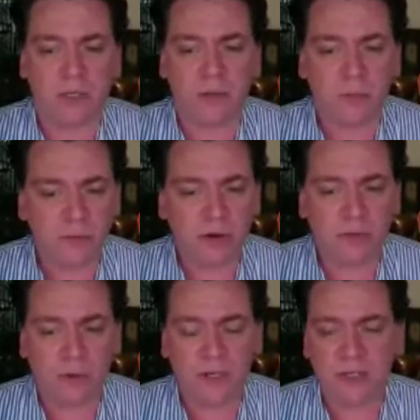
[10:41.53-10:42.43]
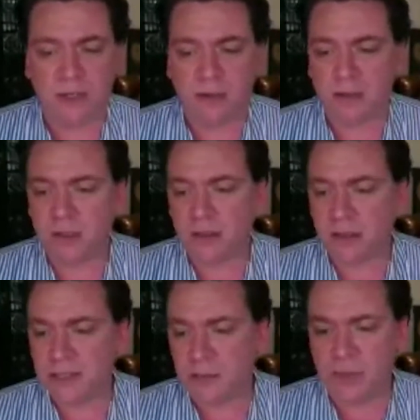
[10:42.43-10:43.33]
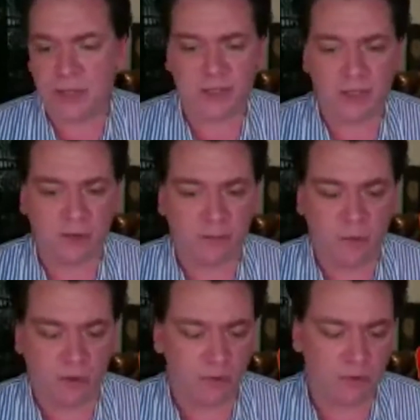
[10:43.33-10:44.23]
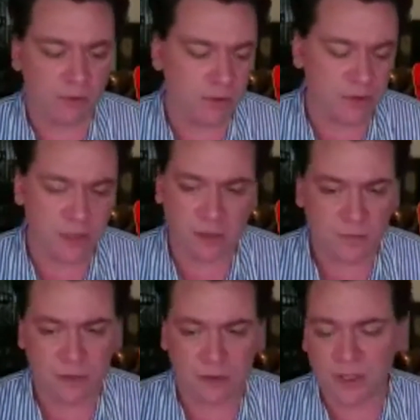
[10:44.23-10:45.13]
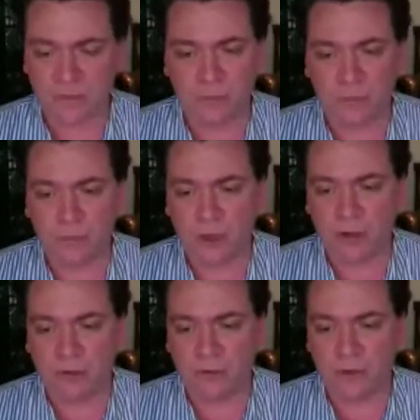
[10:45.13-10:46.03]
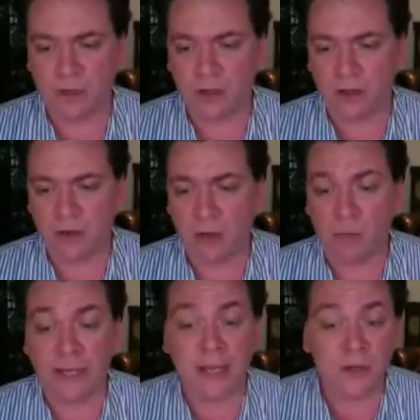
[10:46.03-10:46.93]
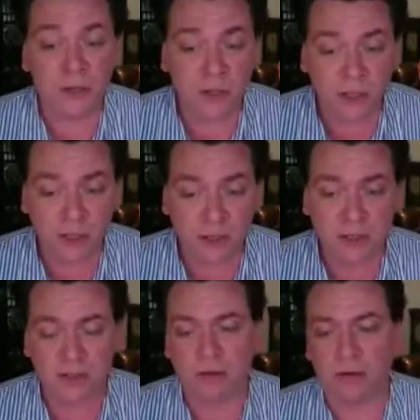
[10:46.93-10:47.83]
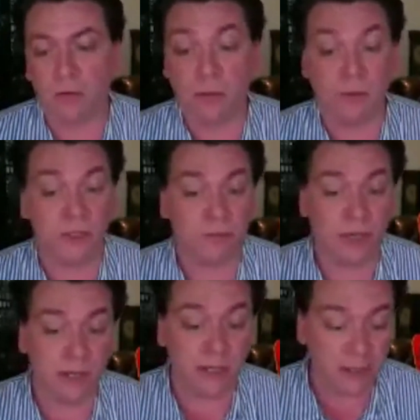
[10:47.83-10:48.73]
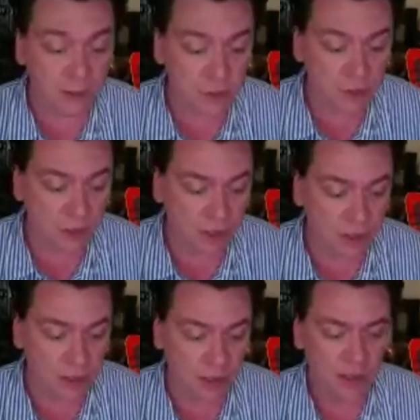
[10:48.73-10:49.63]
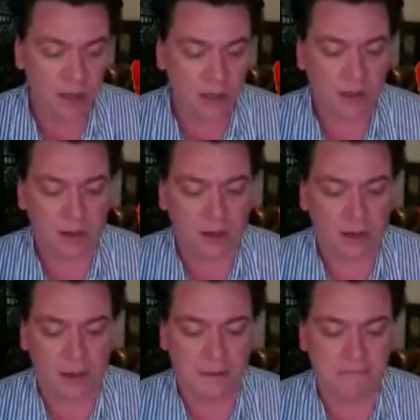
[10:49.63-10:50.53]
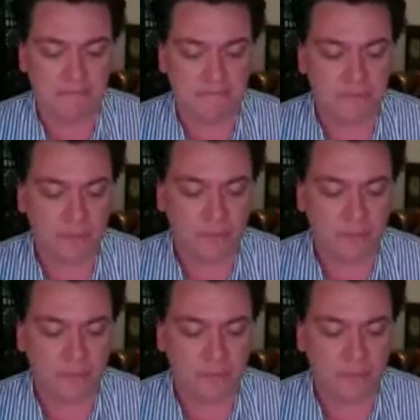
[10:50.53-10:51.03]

could be very reminiscent to things that Masons have been through. There's a series of obligations. There are modes of recognition. I'll